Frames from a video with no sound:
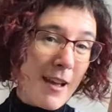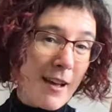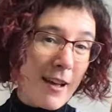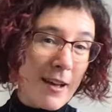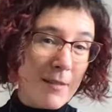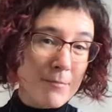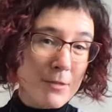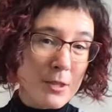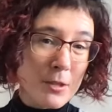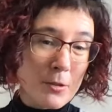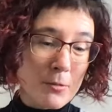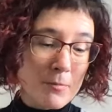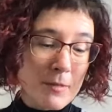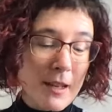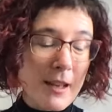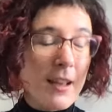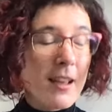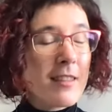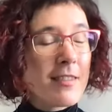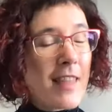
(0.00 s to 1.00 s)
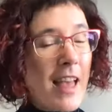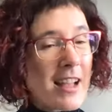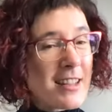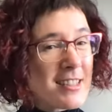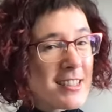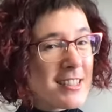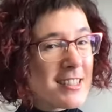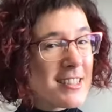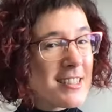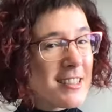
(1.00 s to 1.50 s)
Um, so
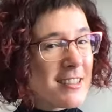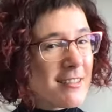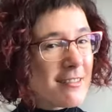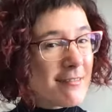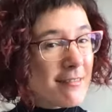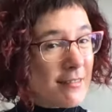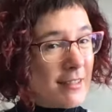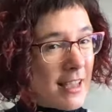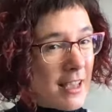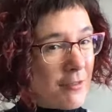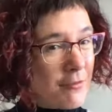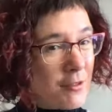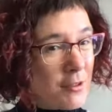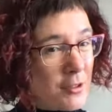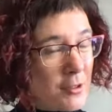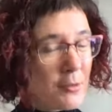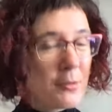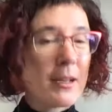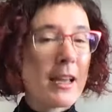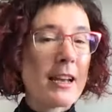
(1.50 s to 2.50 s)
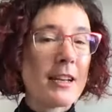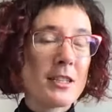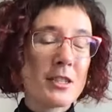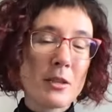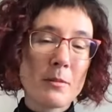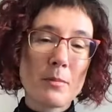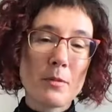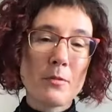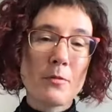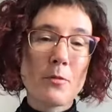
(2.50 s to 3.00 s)
that's if you don't get it
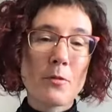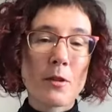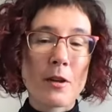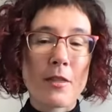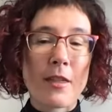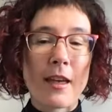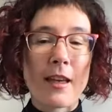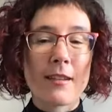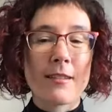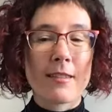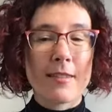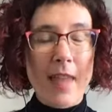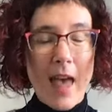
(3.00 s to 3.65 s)
done before then